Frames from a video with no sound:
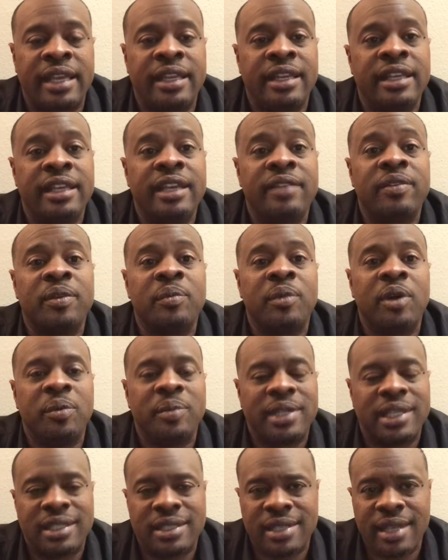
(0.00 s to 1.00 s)
any given
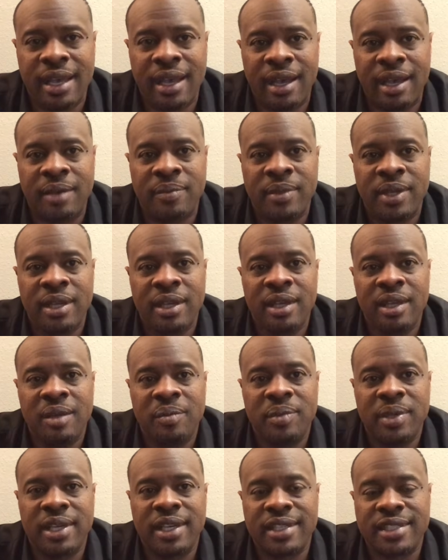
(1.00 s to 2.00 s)
moment in time
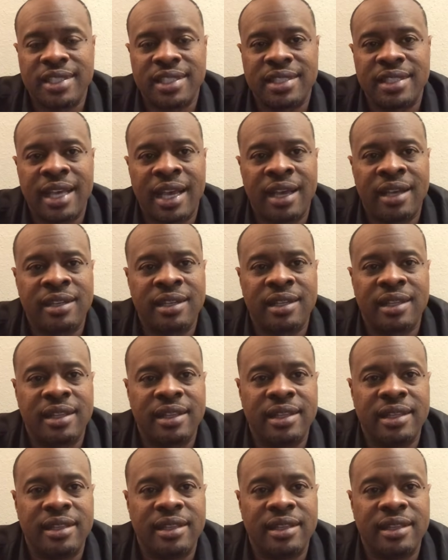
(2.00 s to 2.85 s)
because she's not under